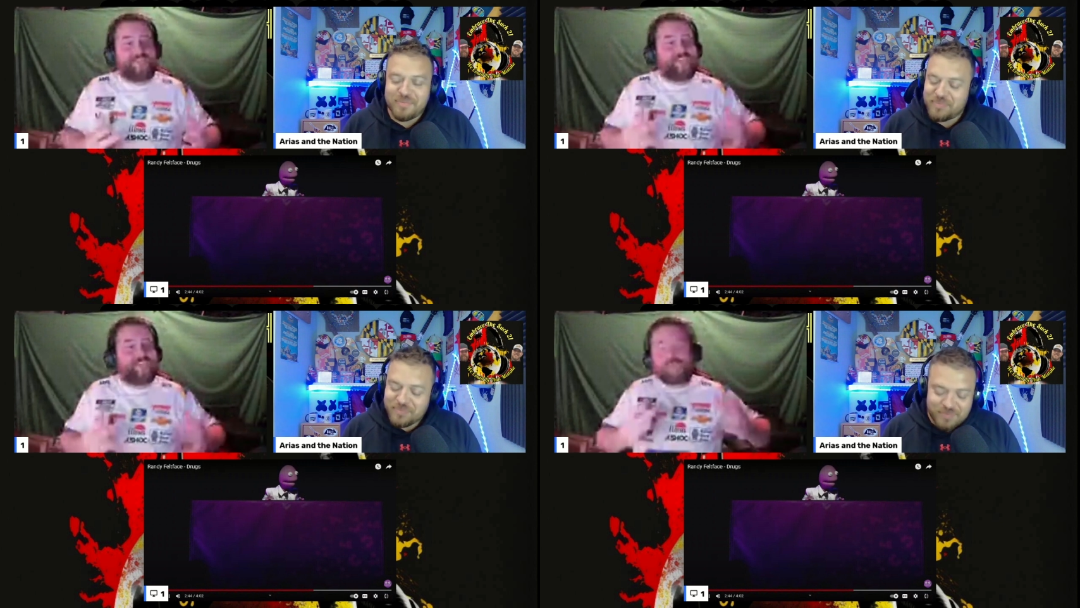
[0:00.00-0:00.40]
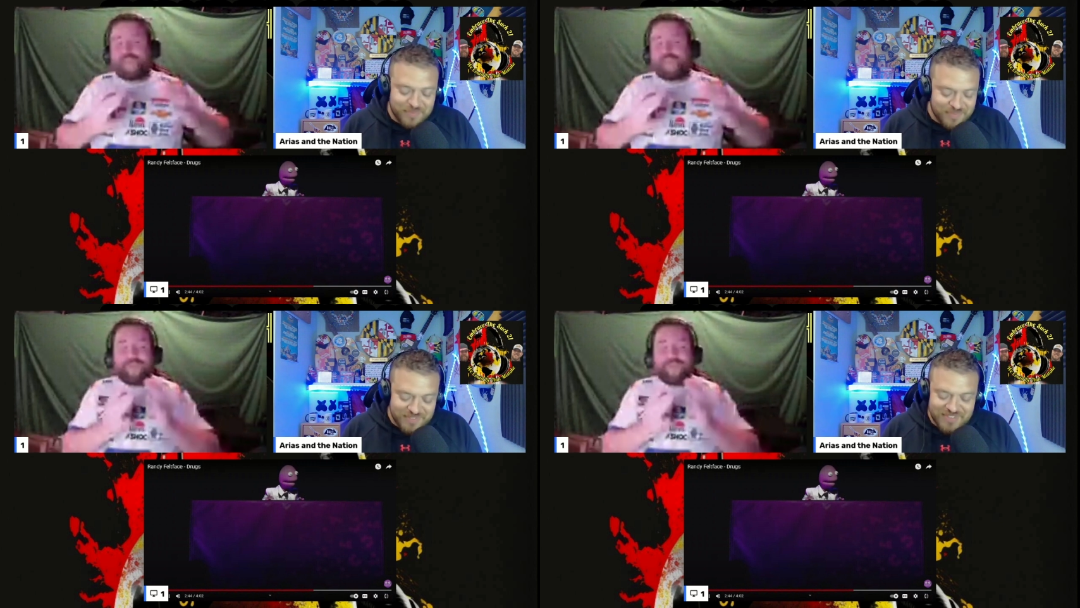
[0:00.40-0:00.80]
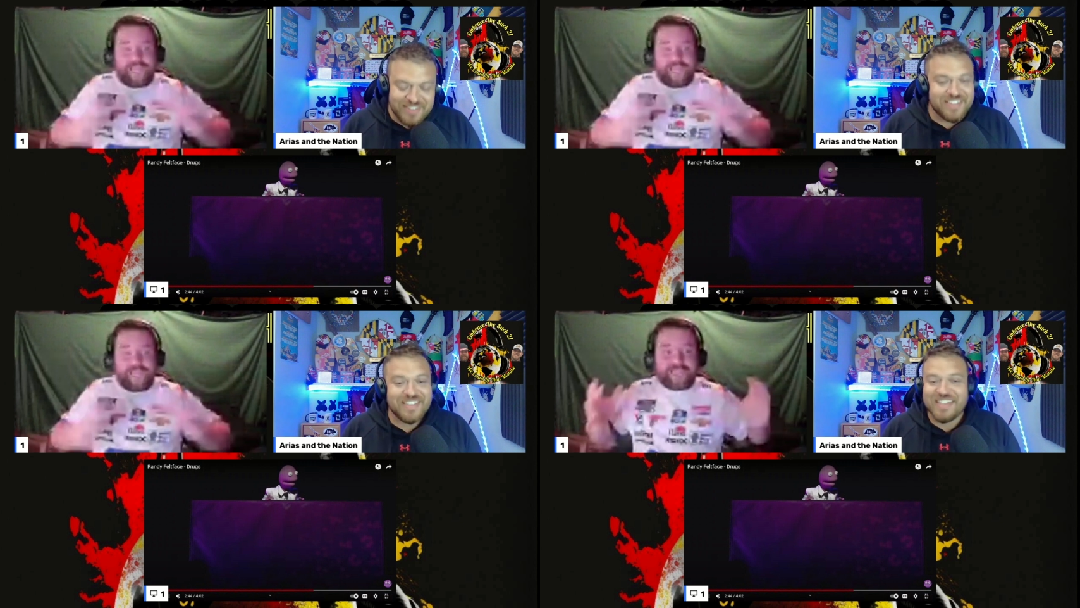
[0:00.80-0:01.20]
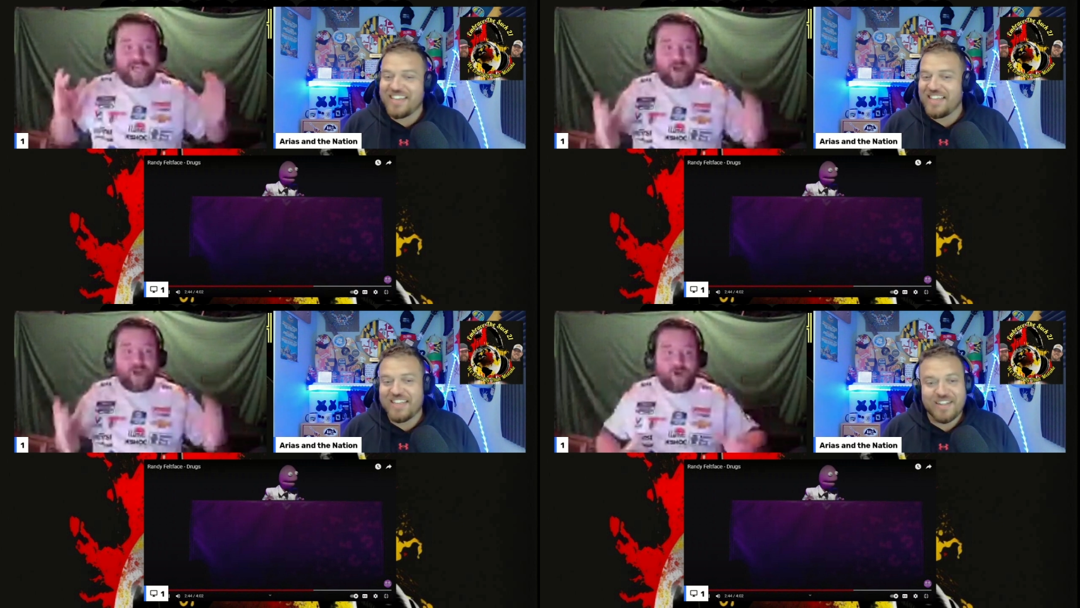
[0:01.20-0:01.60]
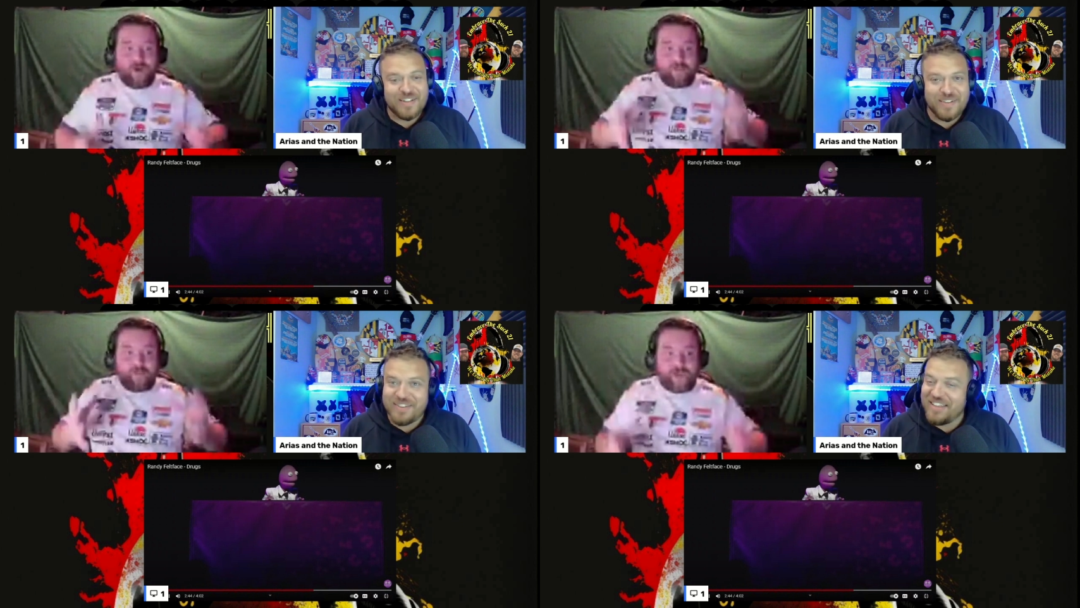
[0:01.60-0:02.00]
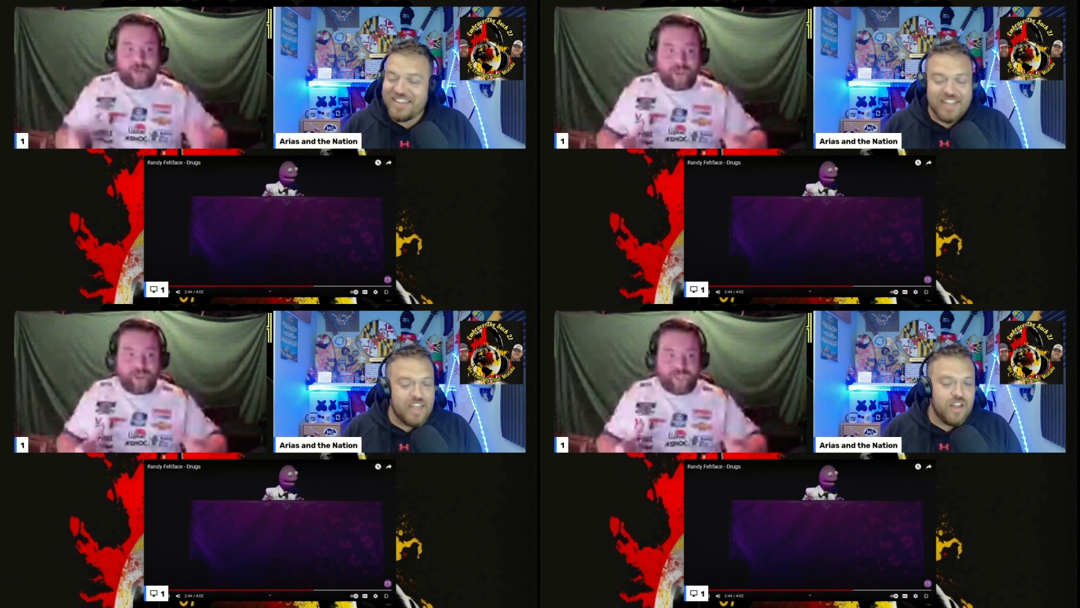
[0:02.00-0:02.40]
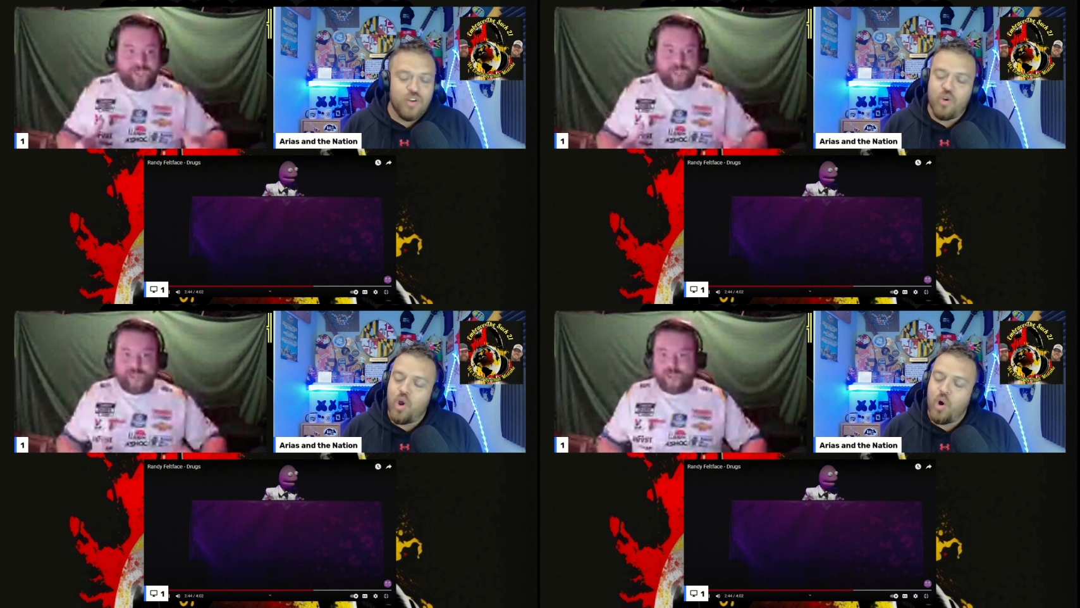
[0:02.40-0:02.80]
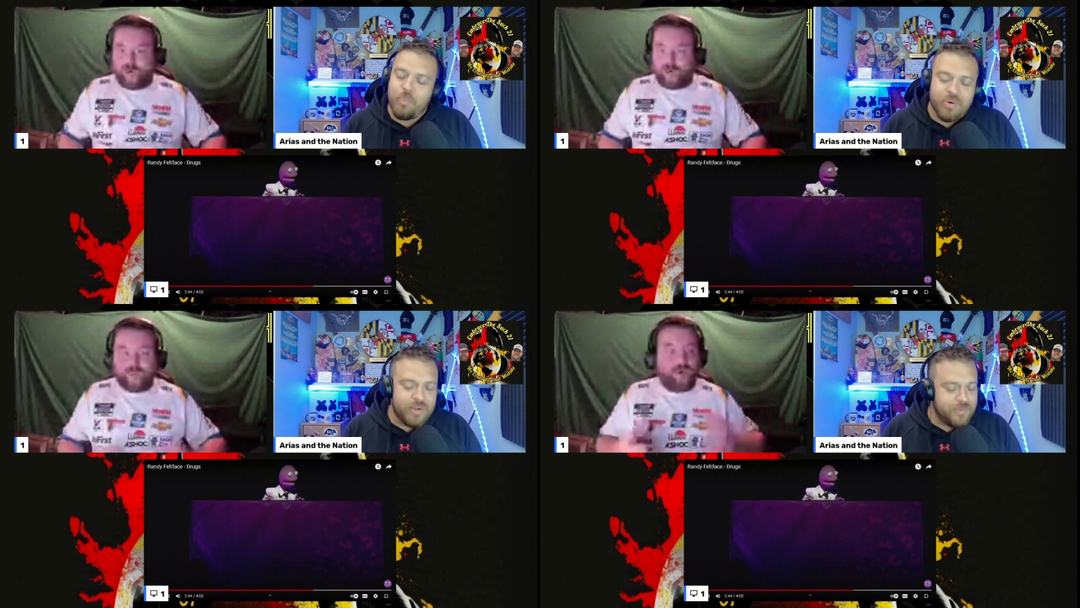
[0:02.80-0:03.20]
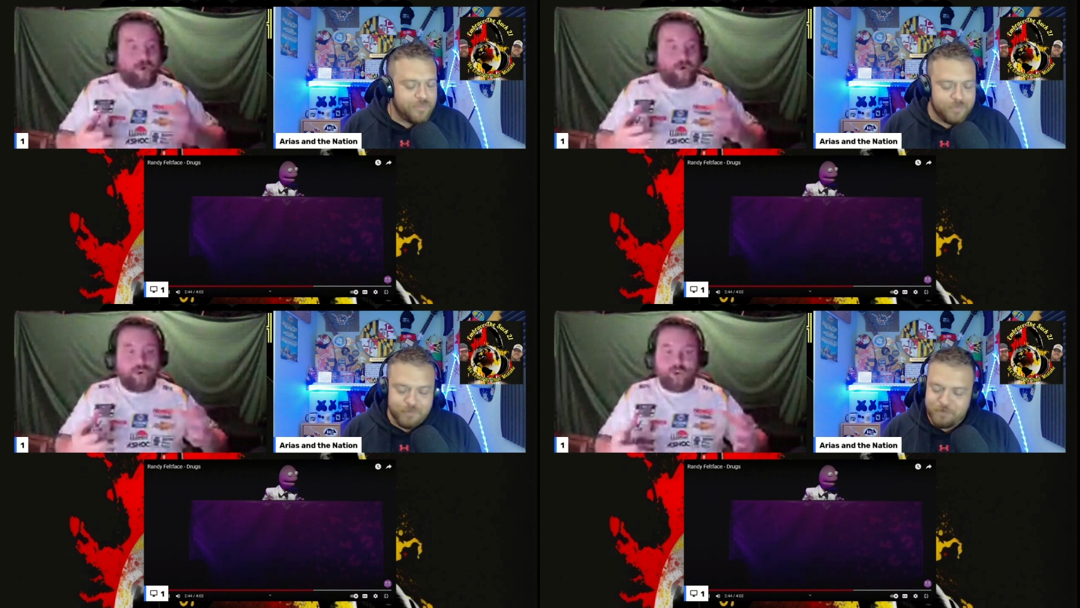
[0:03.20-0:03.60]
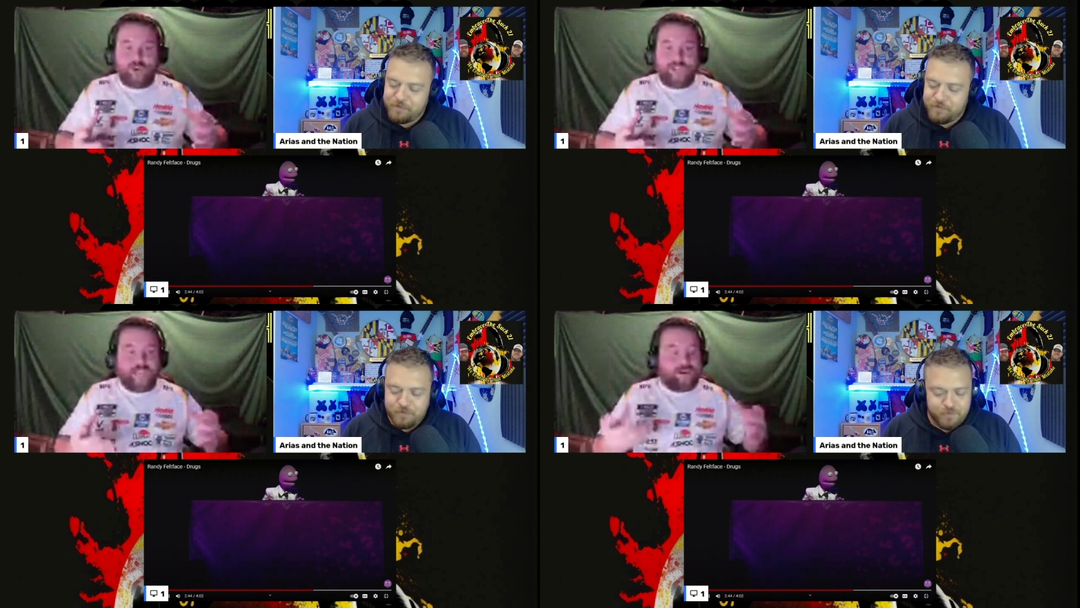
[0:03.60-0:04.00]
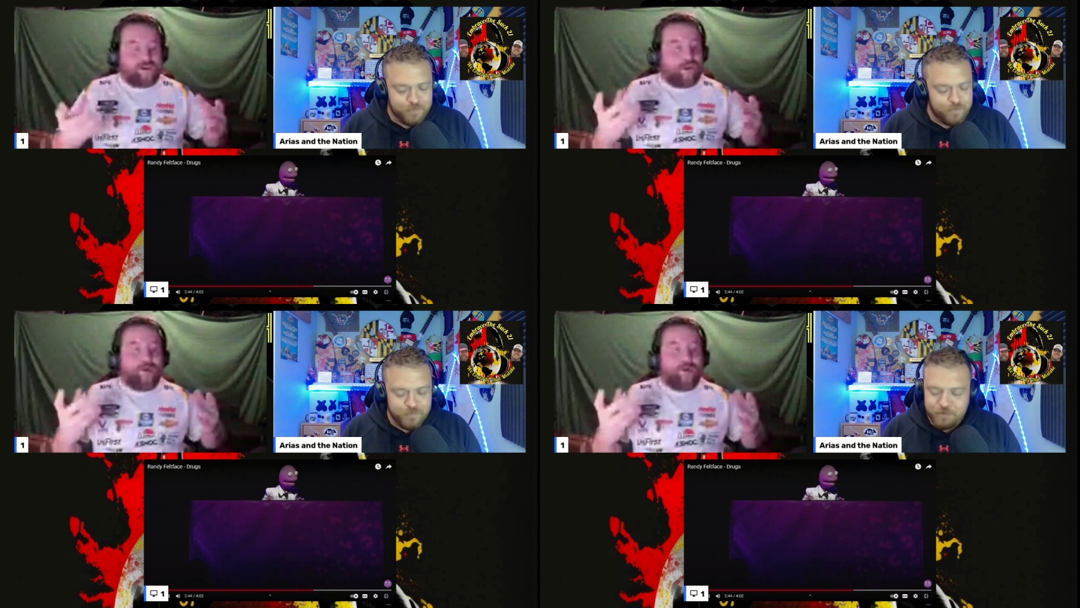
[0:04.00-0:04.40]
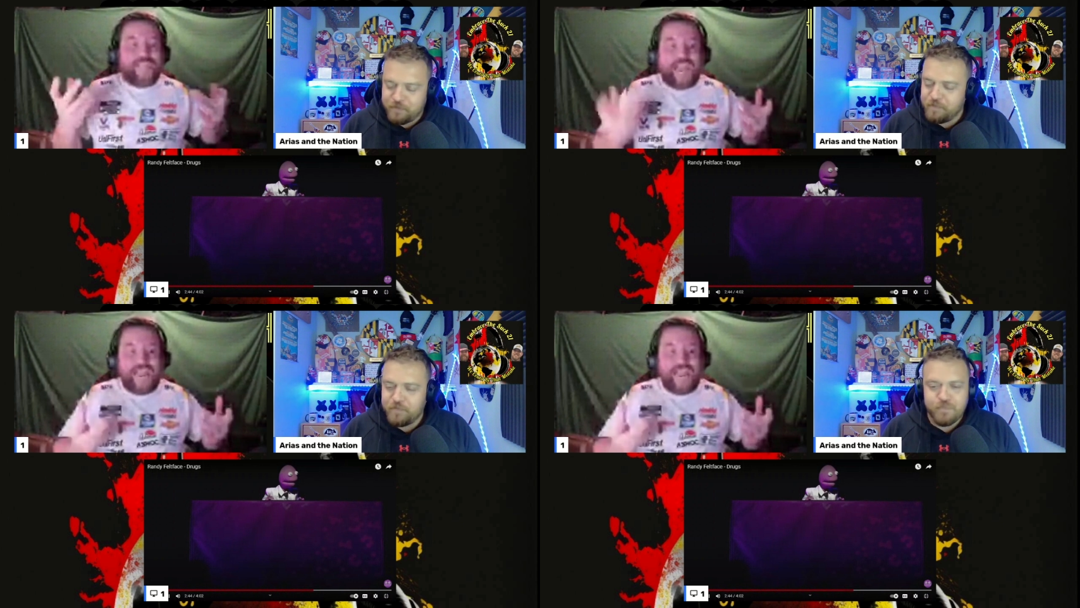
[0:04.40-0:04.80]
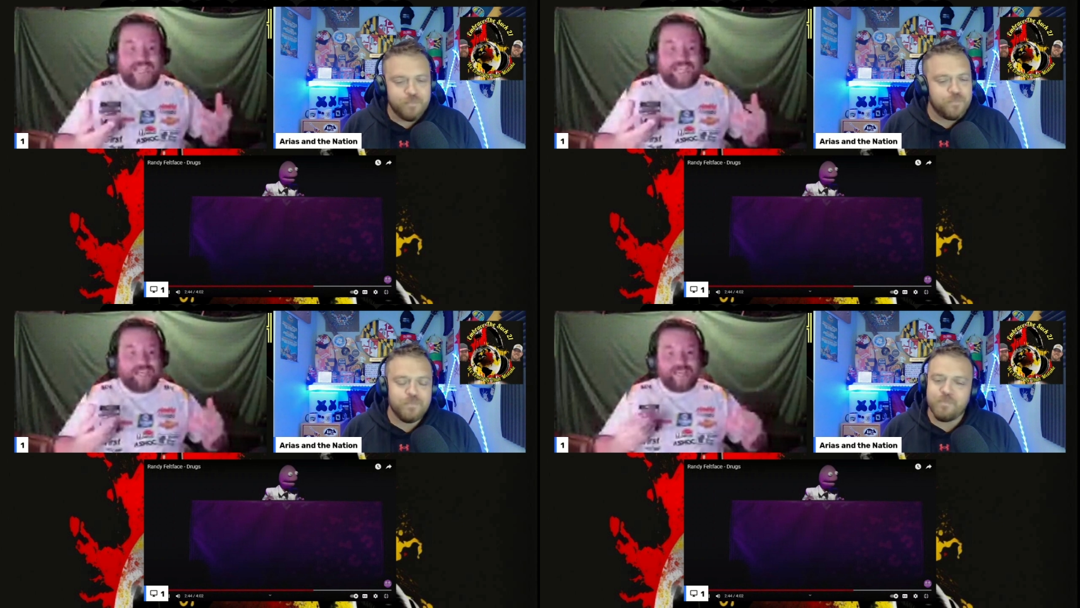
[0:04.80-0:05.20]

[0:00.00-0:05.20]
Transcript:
Speaker 1: you don't eat the whole brownie nope. or the whole cookie or the whole cake.